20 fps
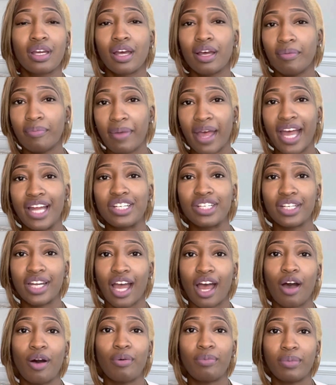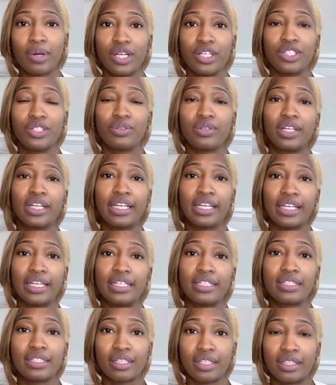Imagine how much you could
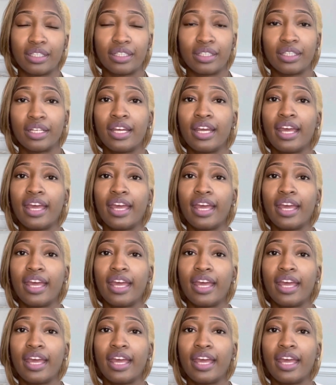get done.